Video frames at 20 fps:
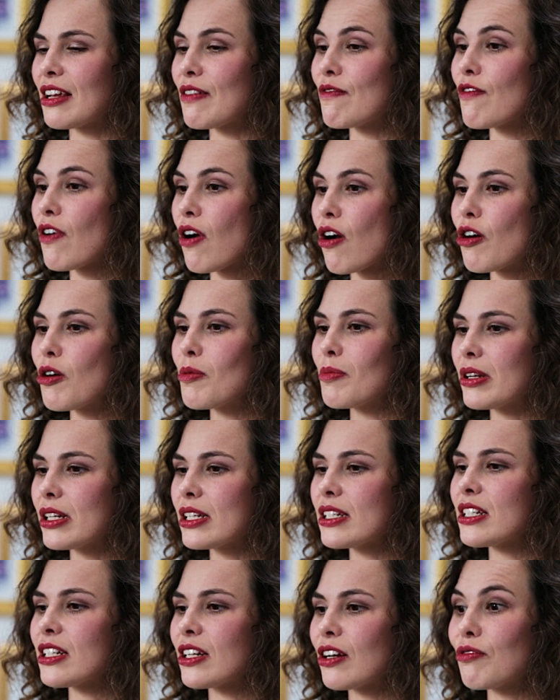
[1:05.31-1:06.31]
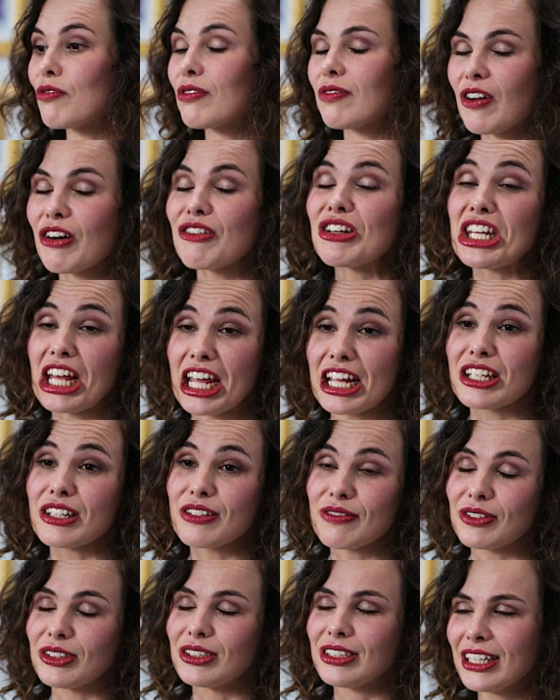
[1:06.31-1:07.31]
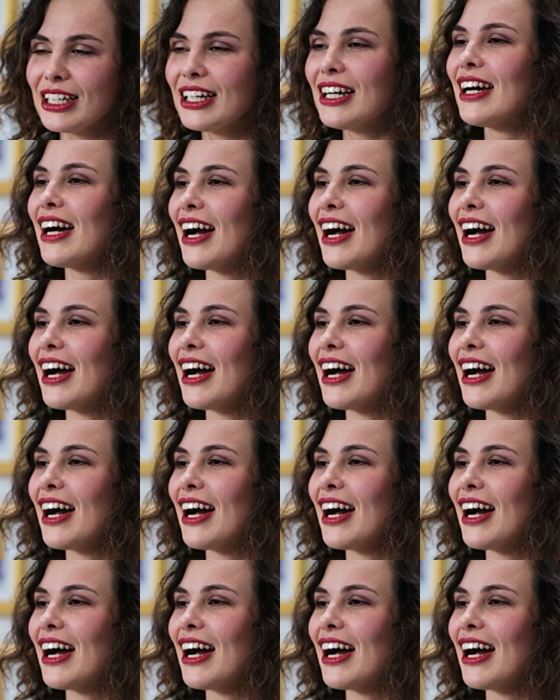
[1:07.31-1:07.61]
environment, very tasteful,